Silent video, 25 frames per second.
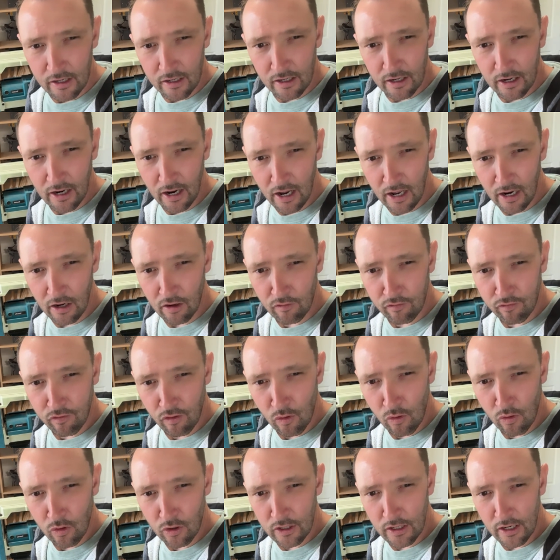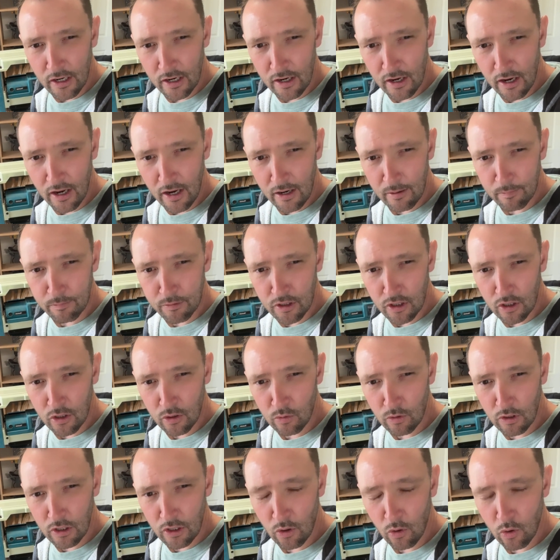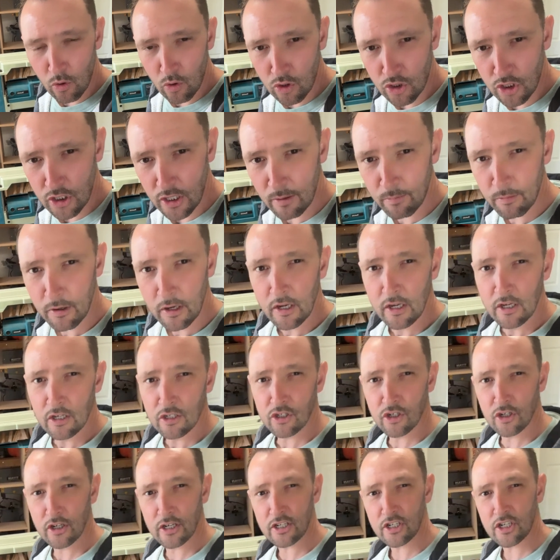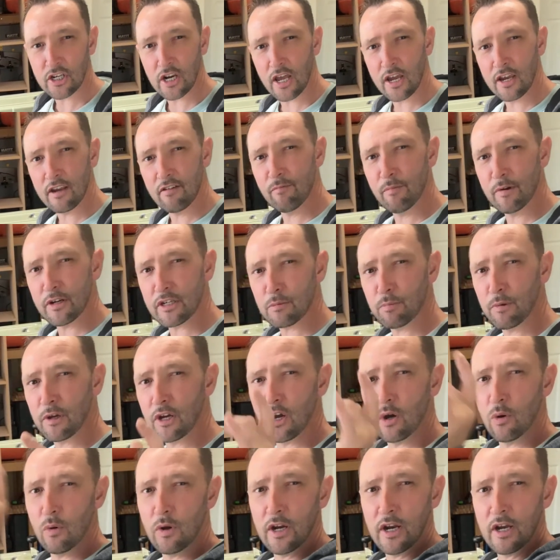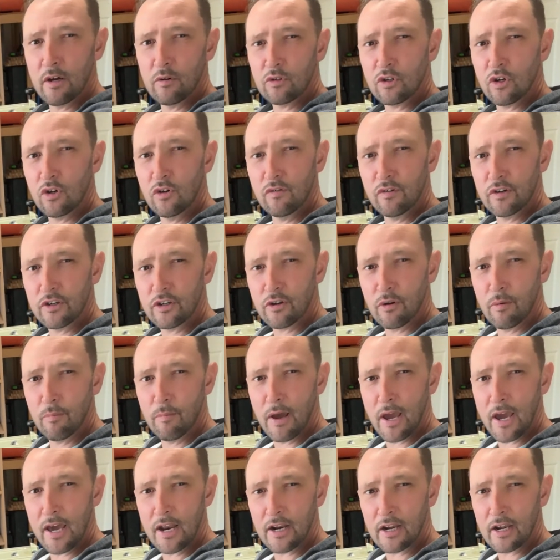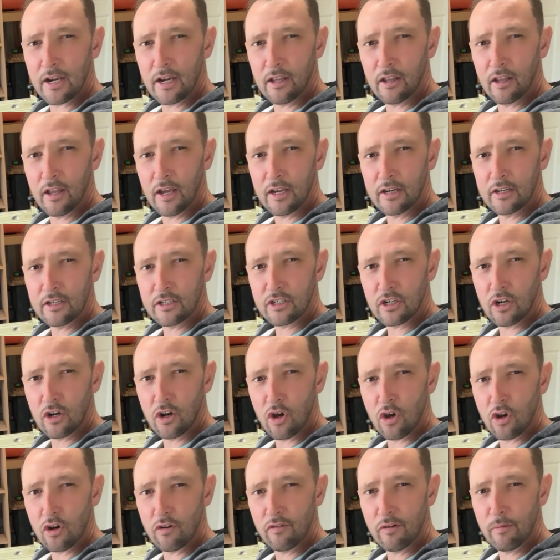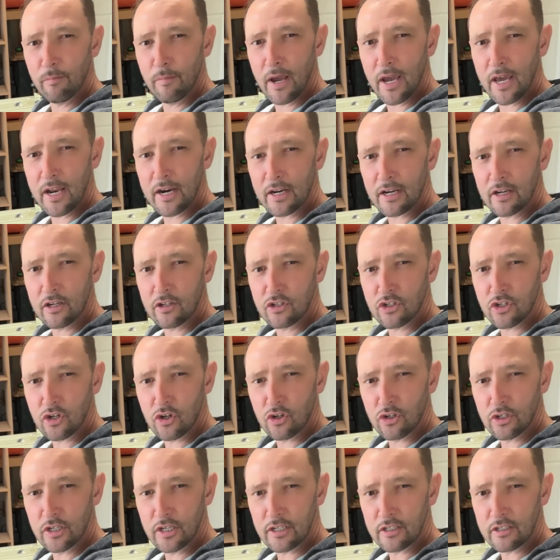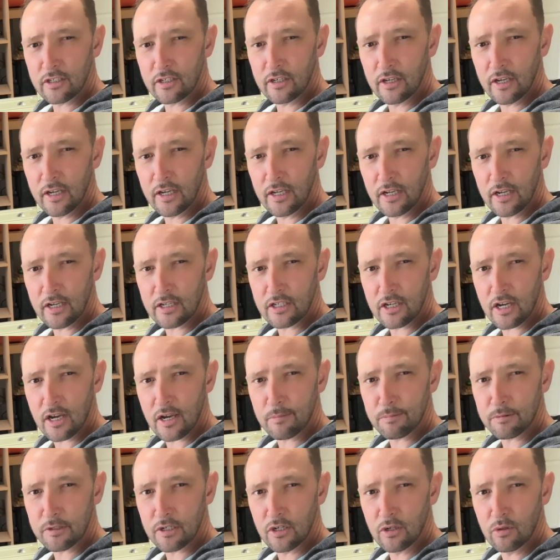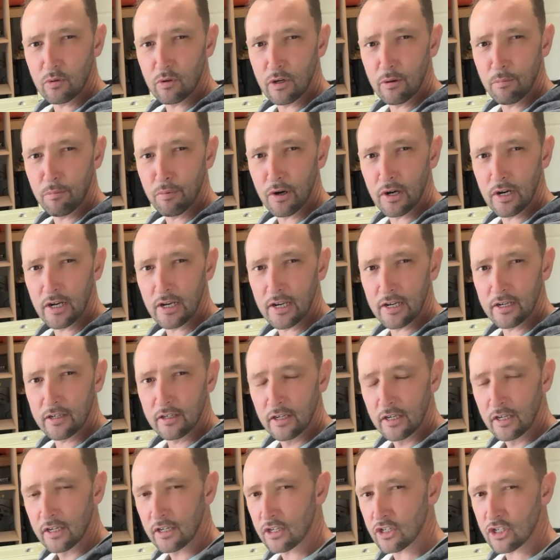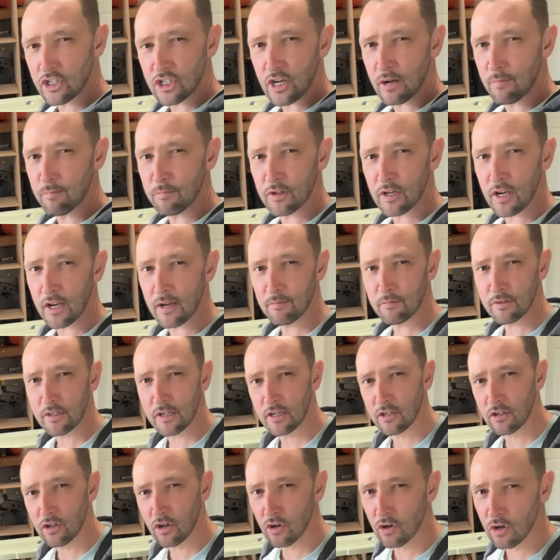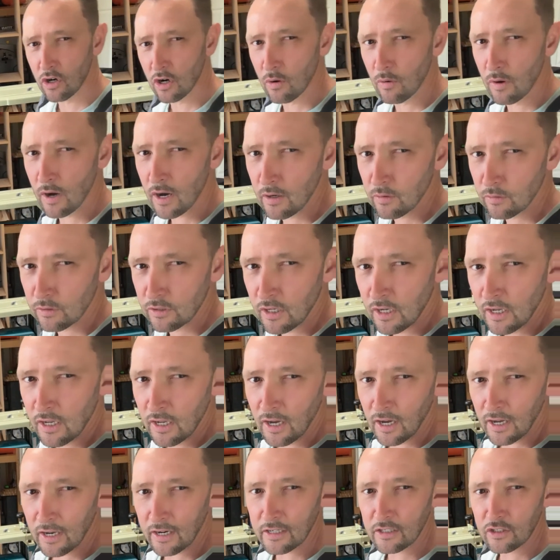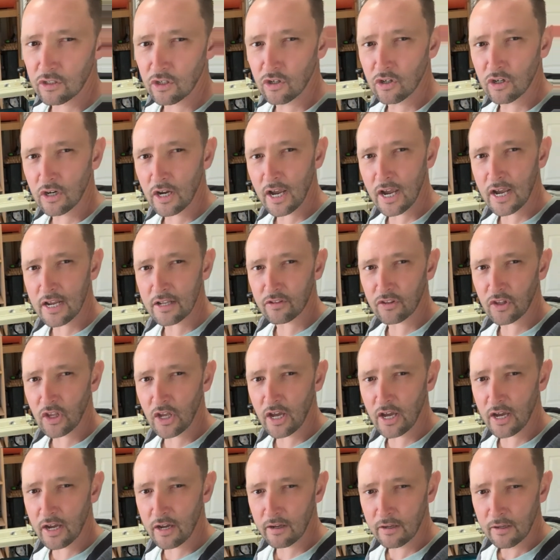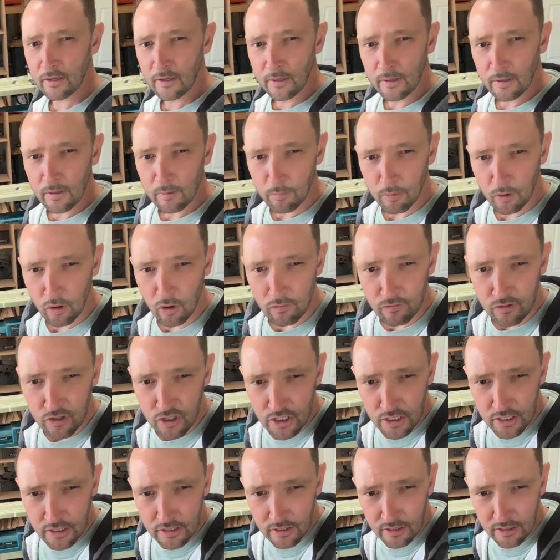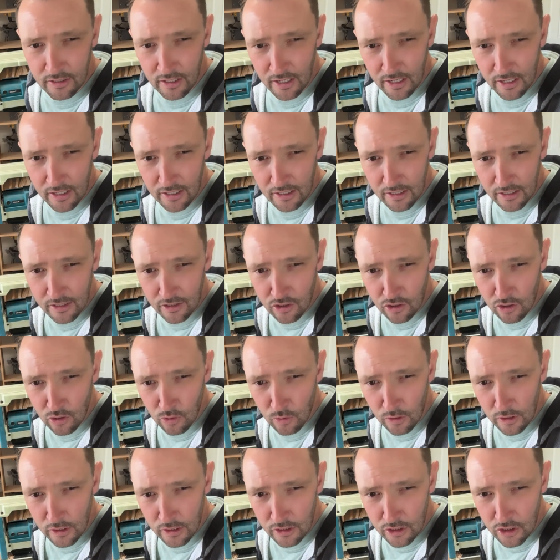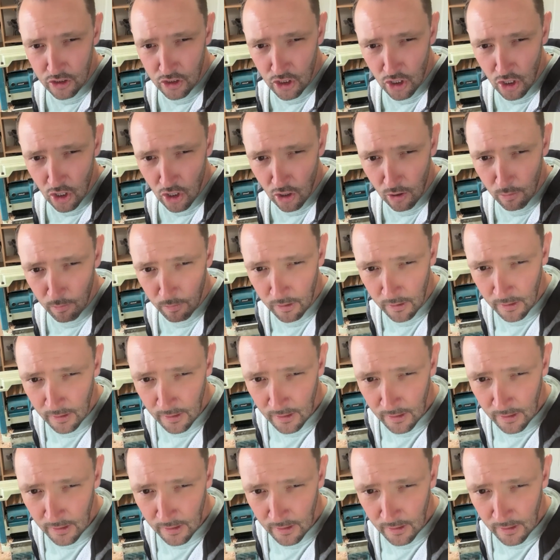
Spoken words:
California, absolutely awesome. So this live must be going out over to America then. There's a lot of Americans on here today. That's absolutely brilliant, because sometimes they don't go out, and I don't get that. But obviously today it's doing his job.